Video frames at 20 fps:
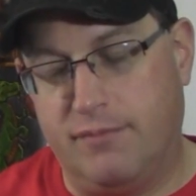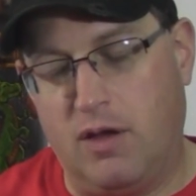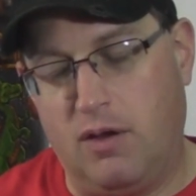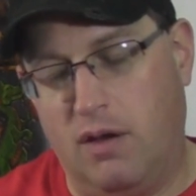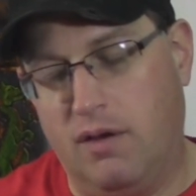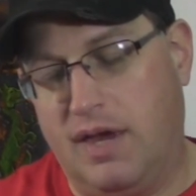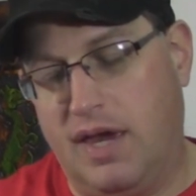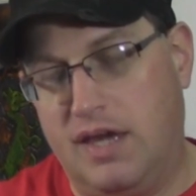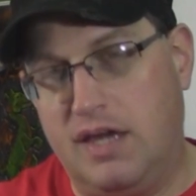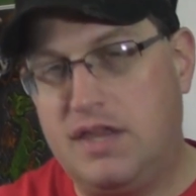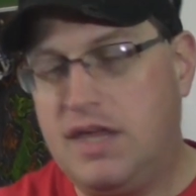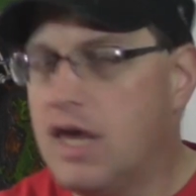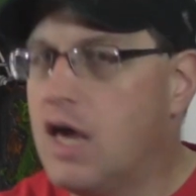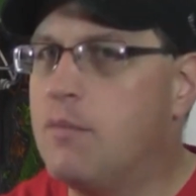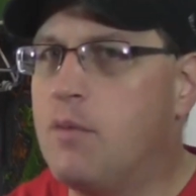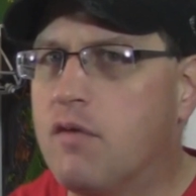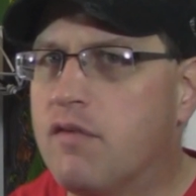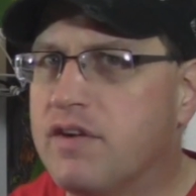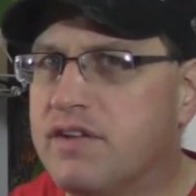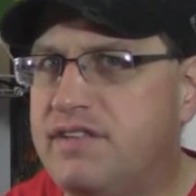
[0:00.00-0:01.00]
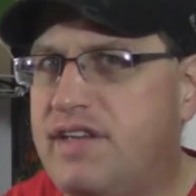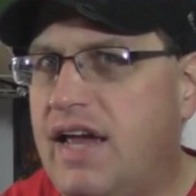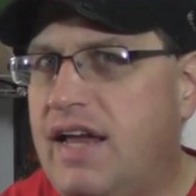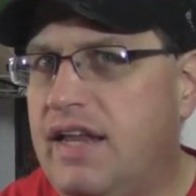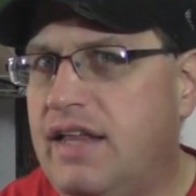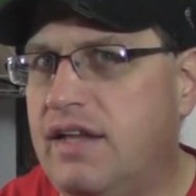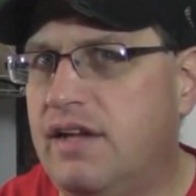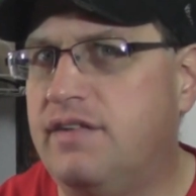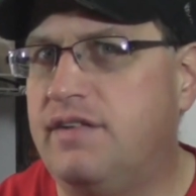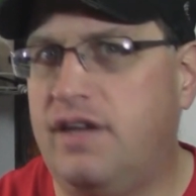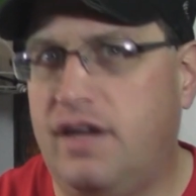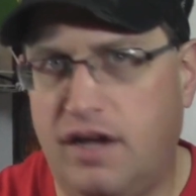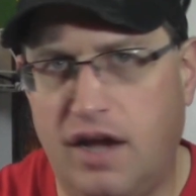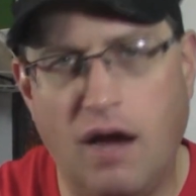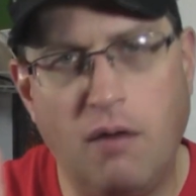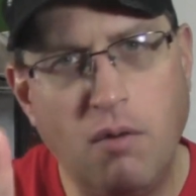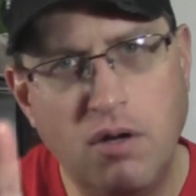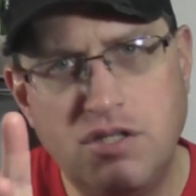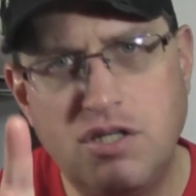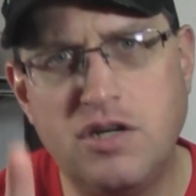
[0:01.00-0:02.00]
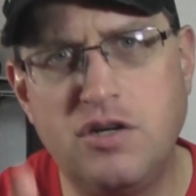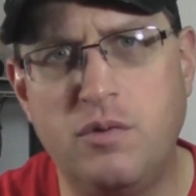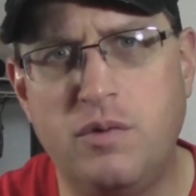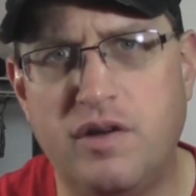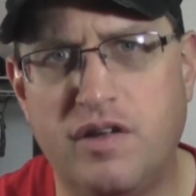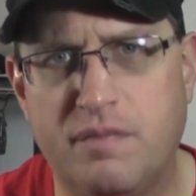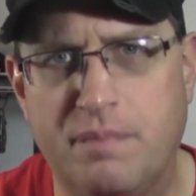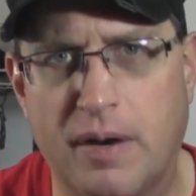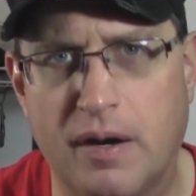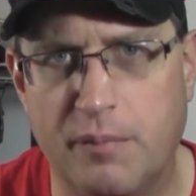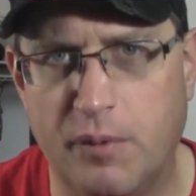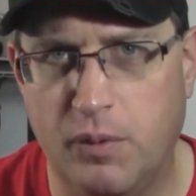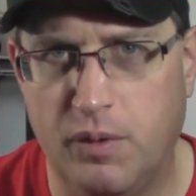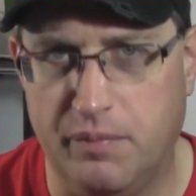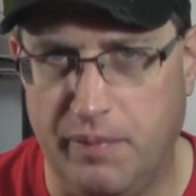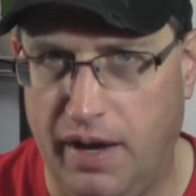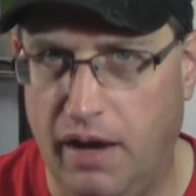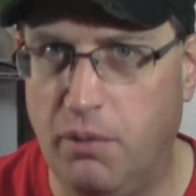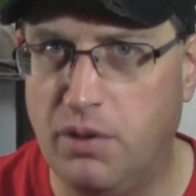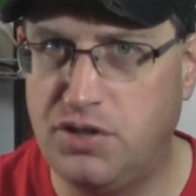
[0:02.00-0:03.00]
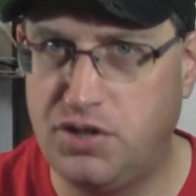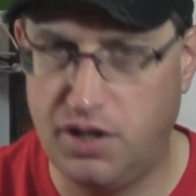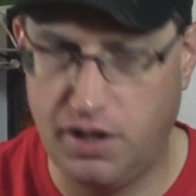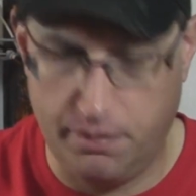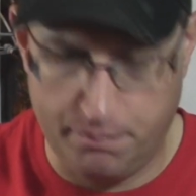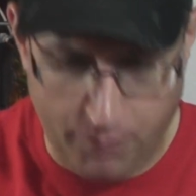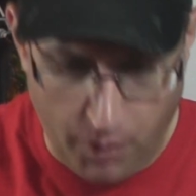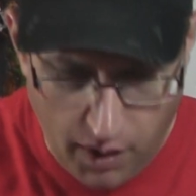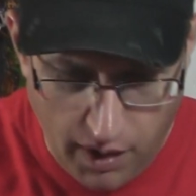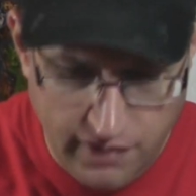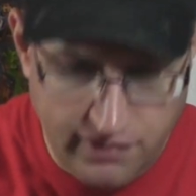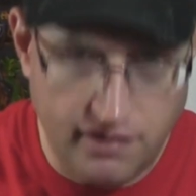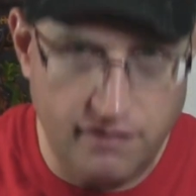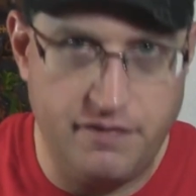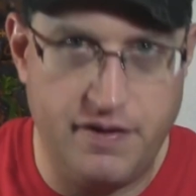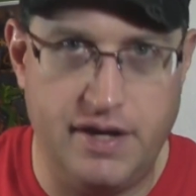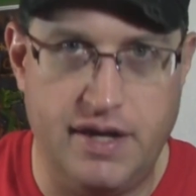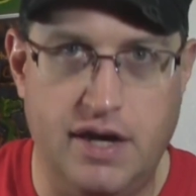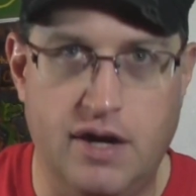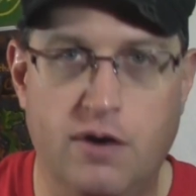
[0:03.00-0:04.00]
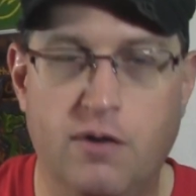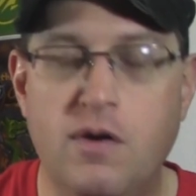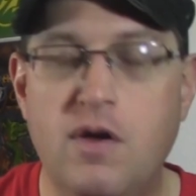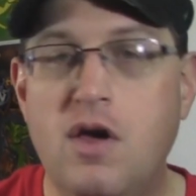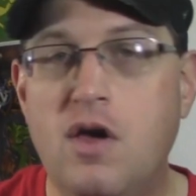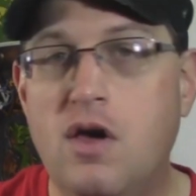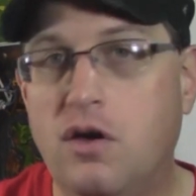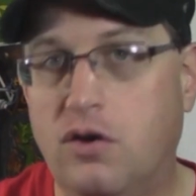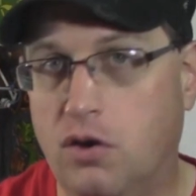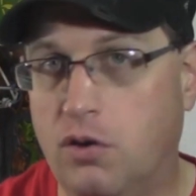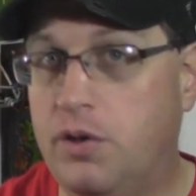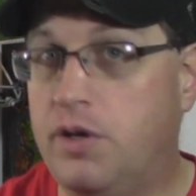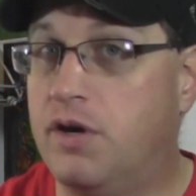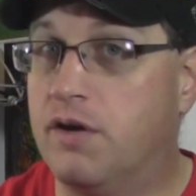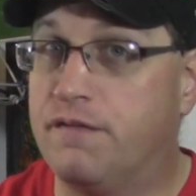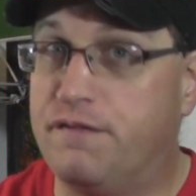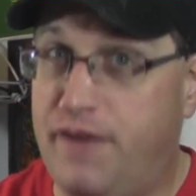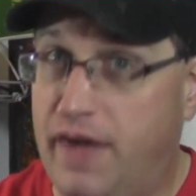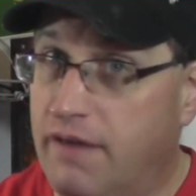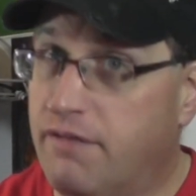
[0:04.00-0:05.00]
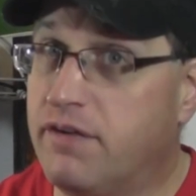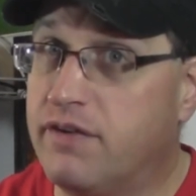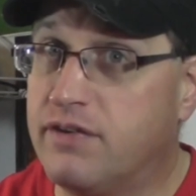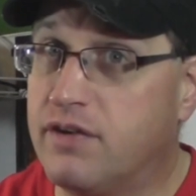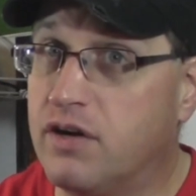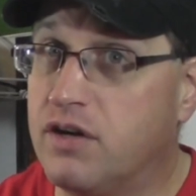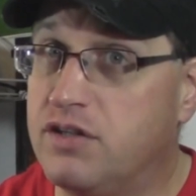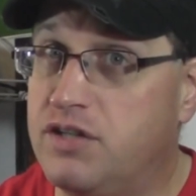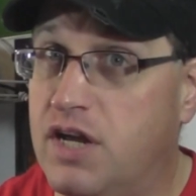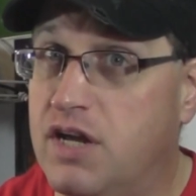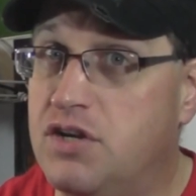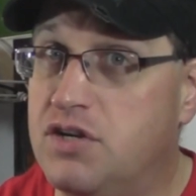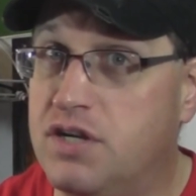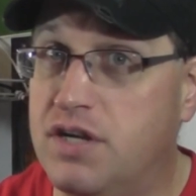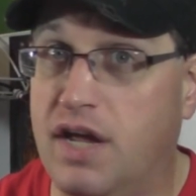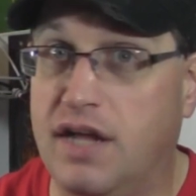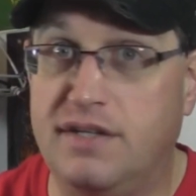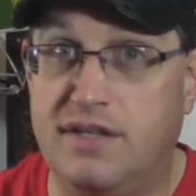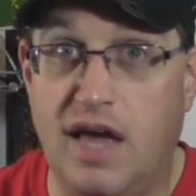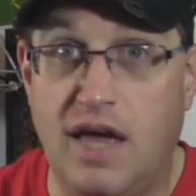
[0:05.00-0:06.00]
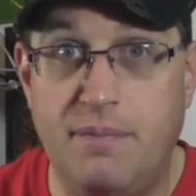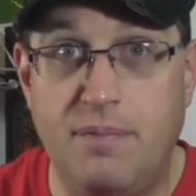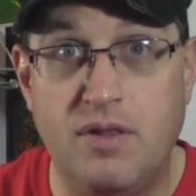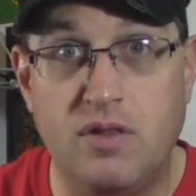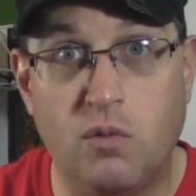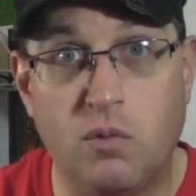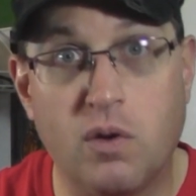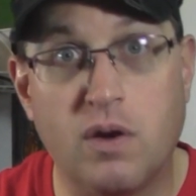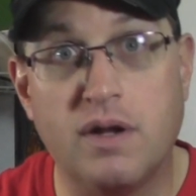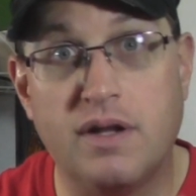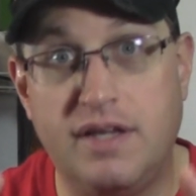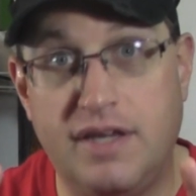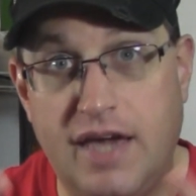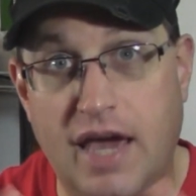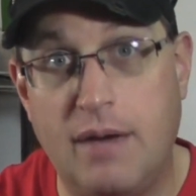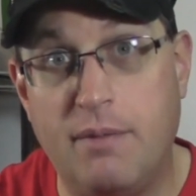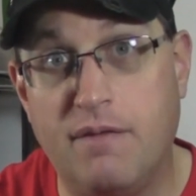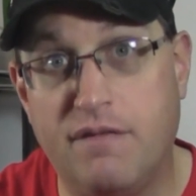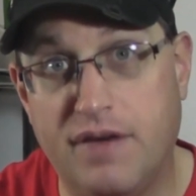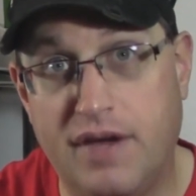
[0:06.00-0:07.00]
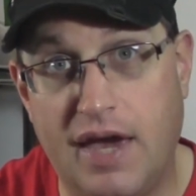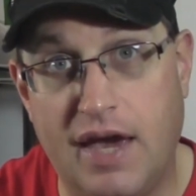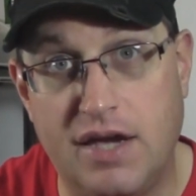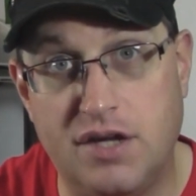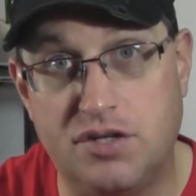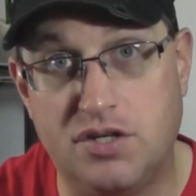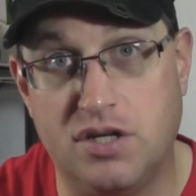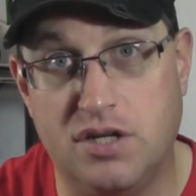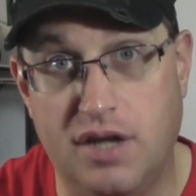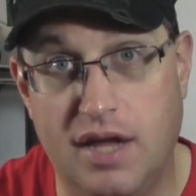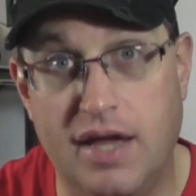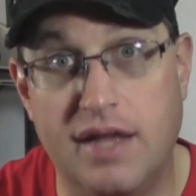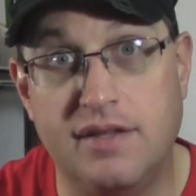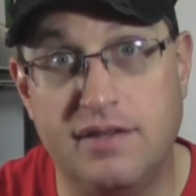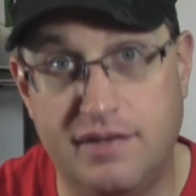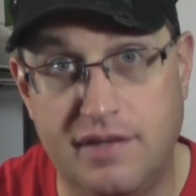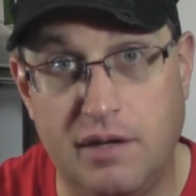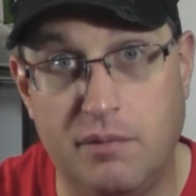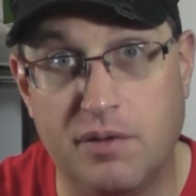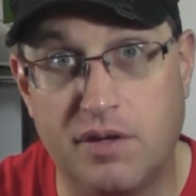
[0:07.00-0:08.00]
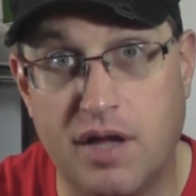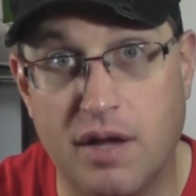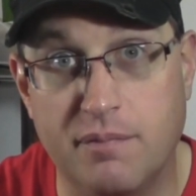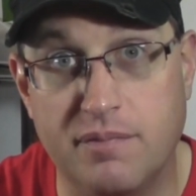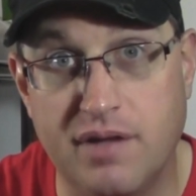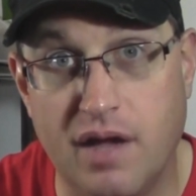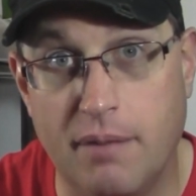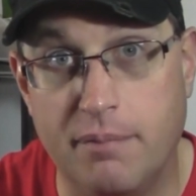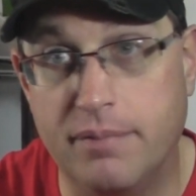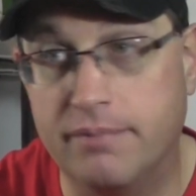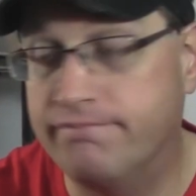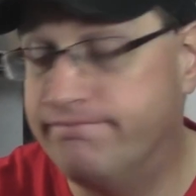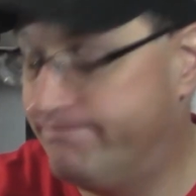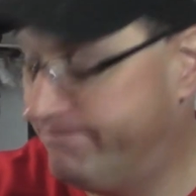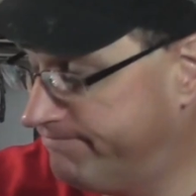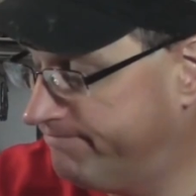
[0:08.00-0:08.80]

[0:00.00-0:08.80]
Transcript: Okay, you think I'm overstating this? Yeah, I want you to do an experiment with me. I want you to pause the video, go to your favorite search engine, and type in the word gamification and see what comes up.